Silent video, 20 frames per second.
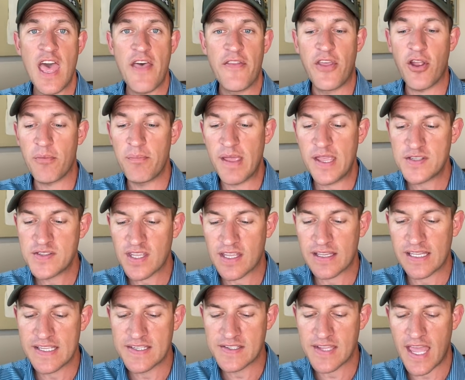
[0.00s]
They're
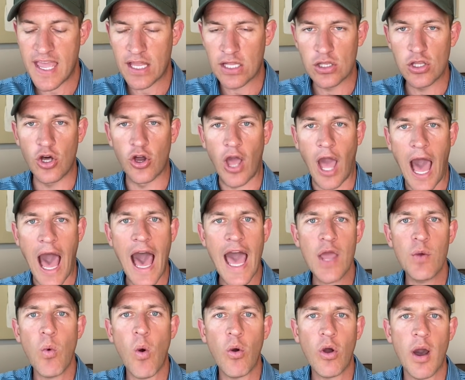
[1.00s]
basically saying, look, I
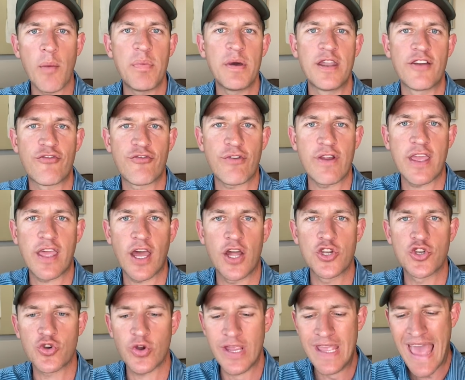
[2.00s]
woke up in a free
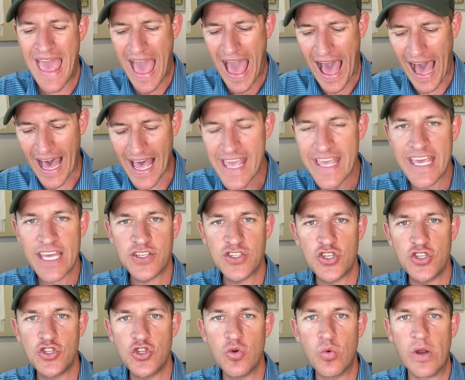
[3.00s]
country. I get
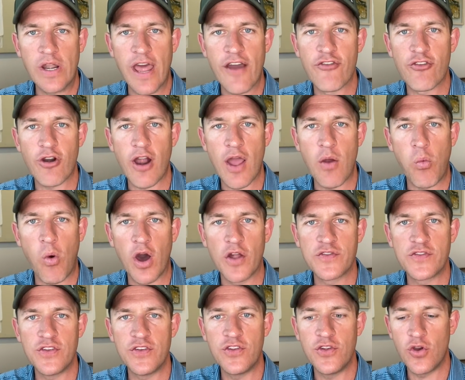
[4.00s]
to do whatever I
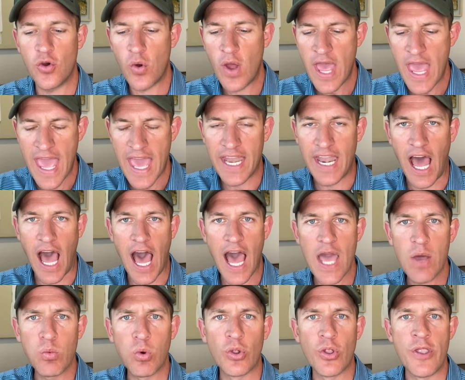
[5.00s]
want to do, and
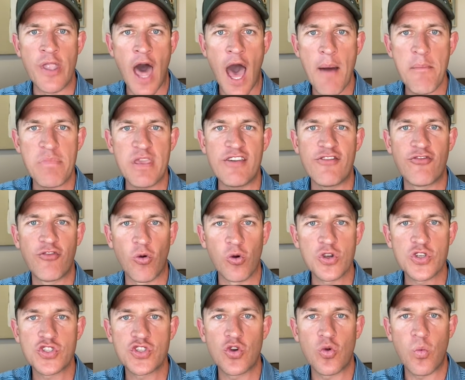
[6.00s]
I will not be
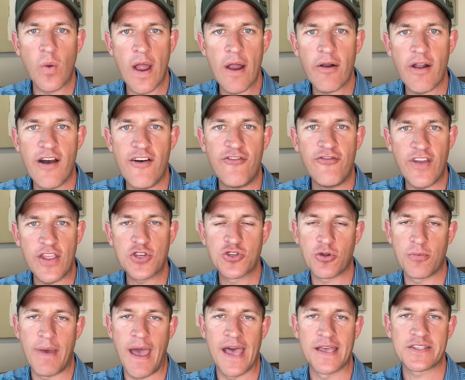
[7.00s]
forced to wear a
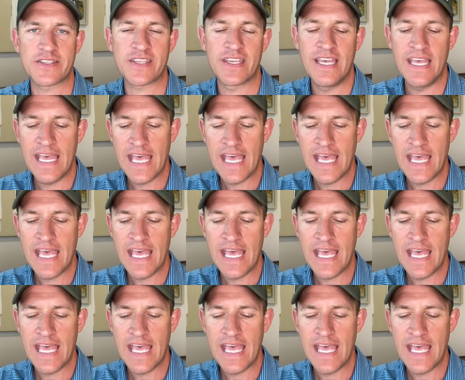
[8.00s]
facial mask.